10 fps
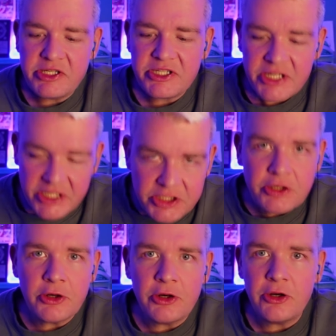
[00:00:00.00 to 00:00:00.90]

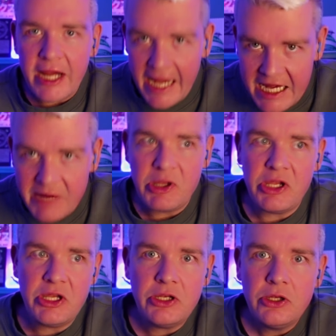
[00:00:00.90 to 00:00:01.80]
sister,
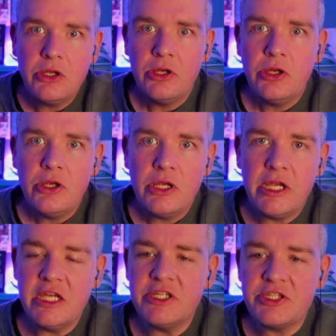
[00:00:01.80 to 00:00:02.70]
Amy,
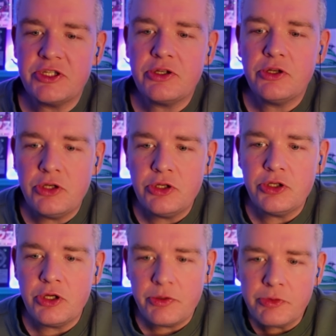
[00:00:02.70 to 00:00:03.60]
is
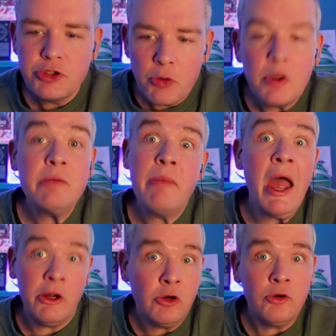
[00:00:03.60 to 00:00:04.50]
doing
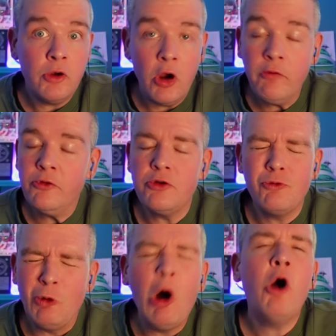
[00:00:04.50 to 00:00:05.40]
better over the
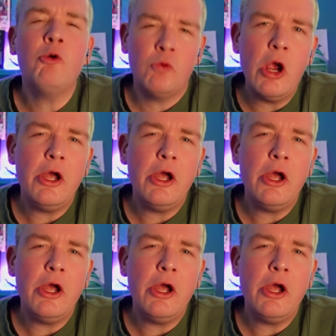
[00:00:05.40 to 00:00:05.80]
long run,